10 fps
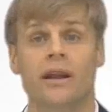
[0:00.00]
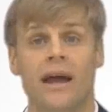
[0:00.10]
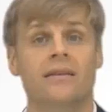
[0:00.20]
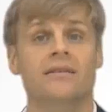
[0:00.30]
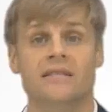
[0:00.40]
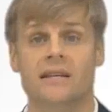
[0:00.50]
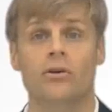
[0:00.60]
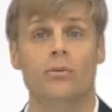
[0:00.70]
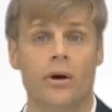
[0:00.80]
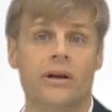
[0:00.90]
to have to
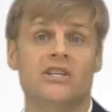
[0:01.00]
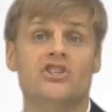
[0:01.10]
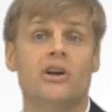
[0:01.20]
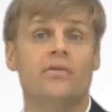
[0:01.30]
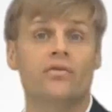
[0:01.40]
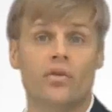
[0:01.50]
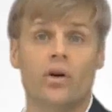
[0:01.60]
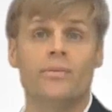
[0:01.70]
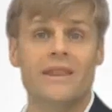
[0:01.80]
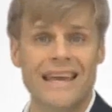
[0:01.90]
steal market share
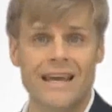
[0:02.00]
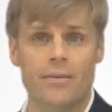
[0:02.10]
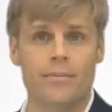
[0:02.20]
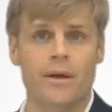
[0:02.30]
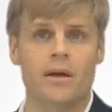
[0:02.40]
from them.